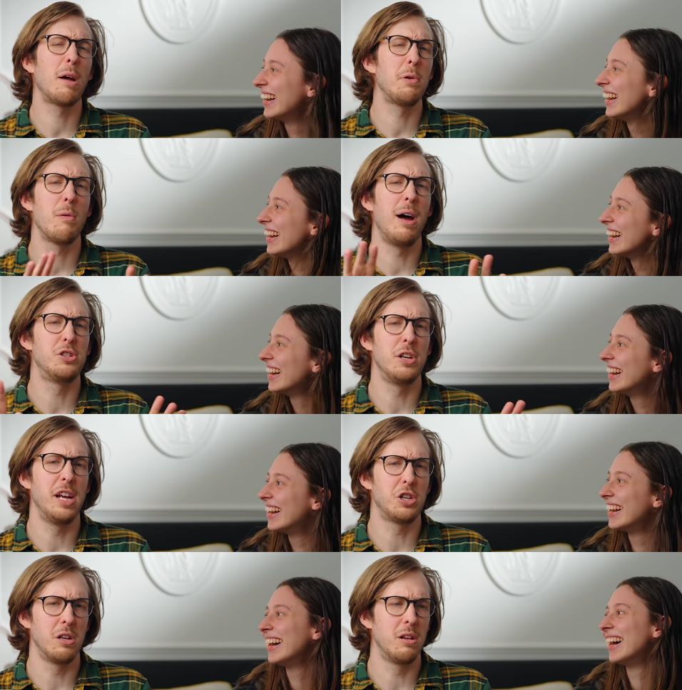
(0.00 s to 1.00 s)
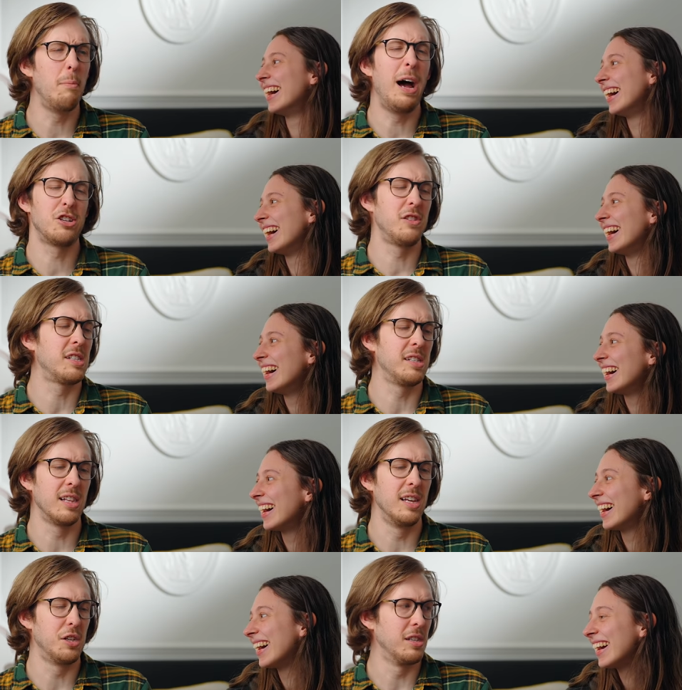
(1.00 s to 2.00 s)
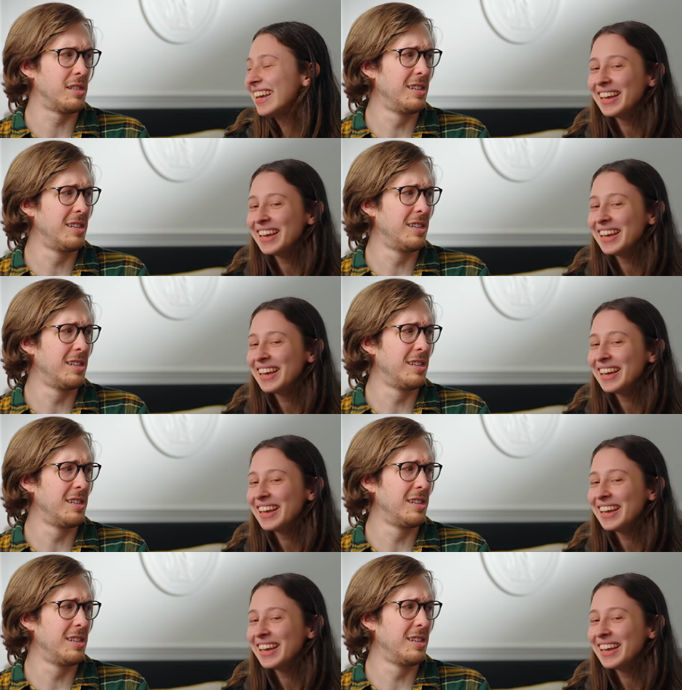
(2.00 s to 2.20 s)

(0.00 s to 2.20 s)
Speaker 1: up your imagination. Imagine this is delicious. If you